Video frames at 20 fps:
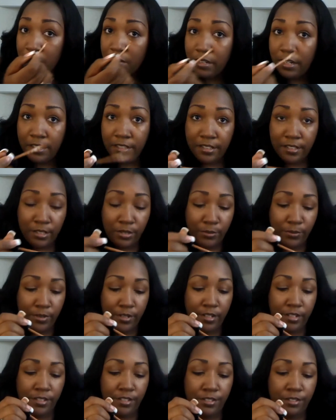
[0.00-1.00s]
I just
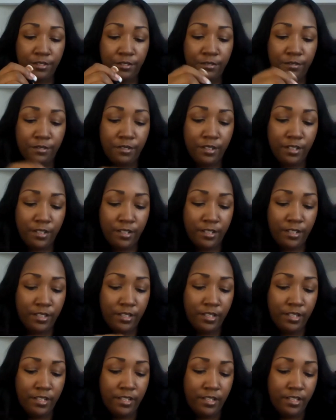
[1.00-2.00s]
wanted to
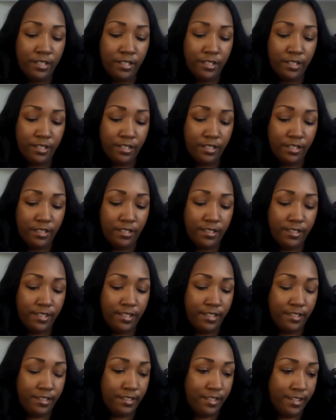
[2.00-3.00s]

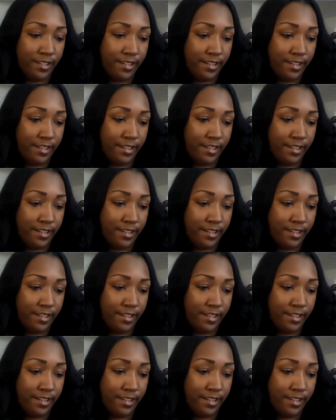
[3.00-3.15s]
hit the